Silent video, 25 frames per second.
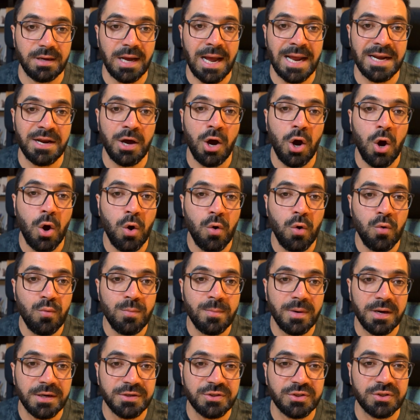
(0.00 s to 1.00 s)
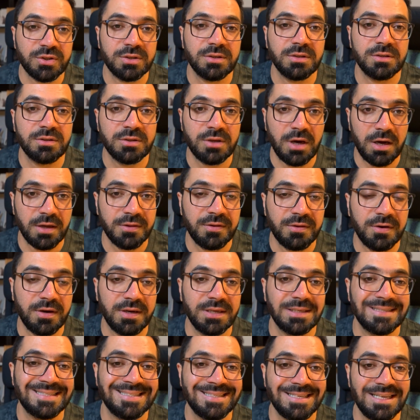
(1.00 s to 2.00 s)
and how much data
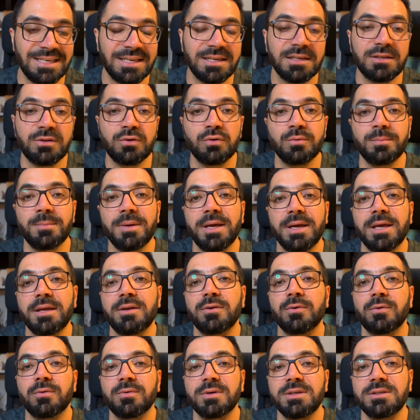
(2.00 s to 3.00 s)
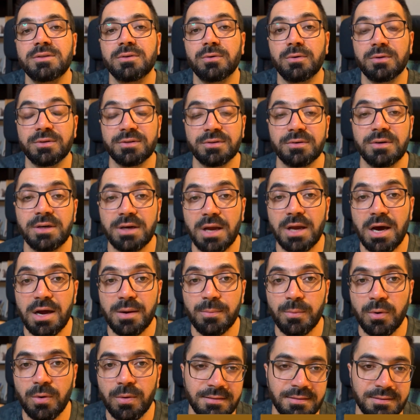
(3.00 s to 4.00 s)
is needed to make your results
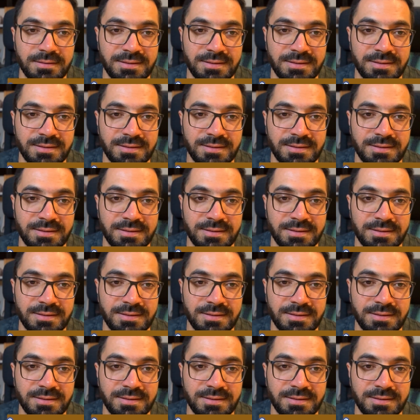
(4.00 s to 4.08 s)
reliable.